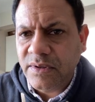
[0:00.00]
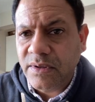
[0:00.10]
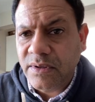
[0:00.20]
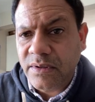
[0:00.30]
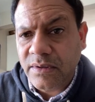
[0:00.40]

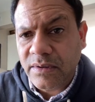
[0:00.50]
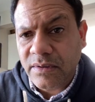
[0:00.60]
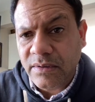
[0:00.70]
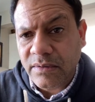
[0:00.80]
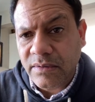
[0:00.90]

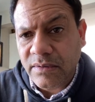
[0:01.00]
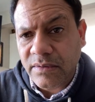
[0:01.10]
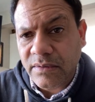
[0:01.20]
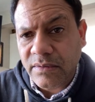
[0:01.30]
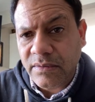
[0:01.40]

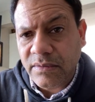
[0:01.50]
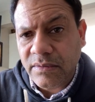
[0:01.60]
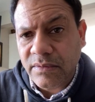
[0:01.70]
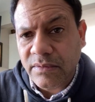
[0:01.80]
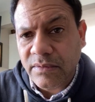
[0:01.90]

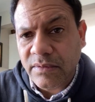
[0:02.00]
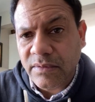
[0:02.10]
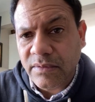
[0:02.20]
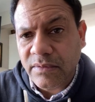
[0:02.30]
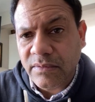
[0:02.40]

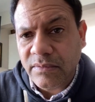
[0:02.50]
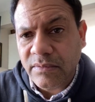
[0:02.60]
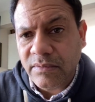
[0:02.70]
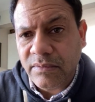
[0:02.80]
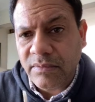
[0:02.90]

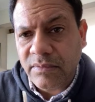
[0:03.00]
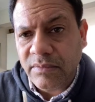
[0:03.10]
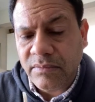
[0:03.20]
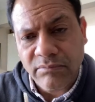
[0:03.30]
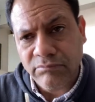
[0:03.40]

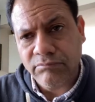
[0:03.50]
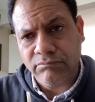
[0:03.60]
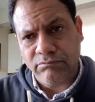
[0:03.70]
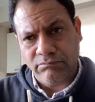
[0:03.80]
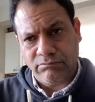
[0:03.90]

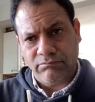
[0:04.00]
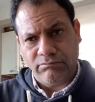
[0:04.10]
(no one is talking)